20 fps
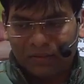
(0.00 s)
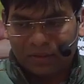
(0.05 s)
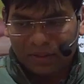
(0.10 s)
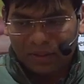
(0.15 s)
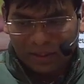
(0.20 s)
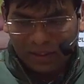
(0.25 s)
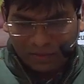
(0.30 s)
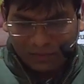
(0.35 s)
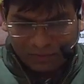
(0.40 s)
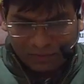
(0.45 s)

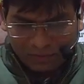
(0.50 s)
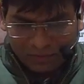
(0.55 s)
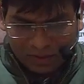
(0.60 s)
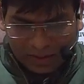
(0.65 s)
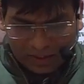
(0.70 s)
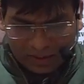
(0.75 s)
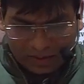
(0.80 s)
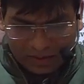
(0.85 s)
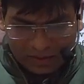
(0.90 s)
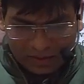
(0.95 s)
But if
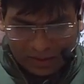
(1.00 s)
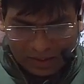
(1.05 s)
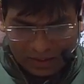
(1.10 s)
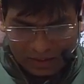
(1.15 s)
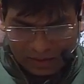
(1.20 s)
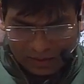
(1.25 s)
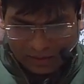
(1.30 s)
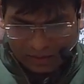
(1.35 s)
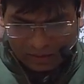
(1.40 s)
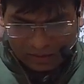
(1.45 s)
there is
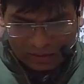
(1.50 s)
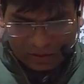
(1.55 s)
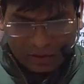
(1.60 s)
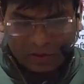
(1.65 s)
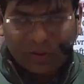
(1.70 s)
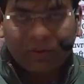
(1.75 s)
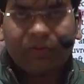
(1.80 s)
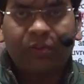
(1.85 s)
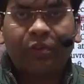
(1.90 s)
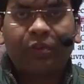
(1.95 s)

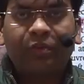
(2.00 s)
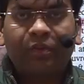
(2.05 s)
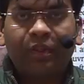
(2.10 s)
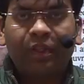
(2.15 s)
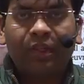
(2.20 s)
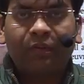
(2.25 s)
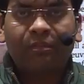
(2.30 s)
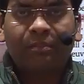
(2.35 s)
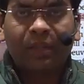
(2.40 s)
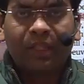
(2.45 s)
if you
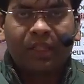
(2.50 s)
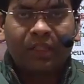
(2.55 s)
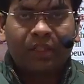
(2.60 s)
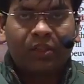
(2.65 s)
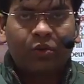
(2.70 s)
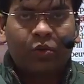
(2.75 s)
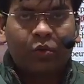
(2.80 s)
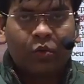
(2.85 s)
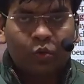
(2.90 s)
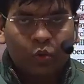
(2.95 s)
will bring
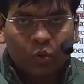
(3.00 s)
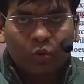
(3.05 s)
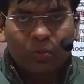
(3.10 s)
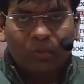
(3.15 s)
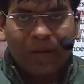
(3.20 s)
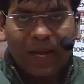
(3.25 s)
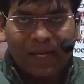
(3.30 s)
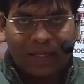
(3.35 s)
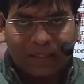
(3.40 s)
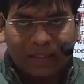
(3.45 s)
the two
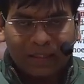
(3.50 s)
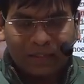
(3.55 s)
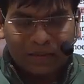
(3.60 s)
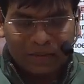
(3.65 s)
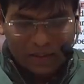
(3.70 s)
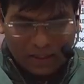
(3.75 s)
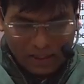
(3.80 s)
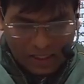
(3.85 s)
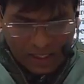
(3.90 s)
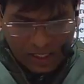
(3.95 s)
magnets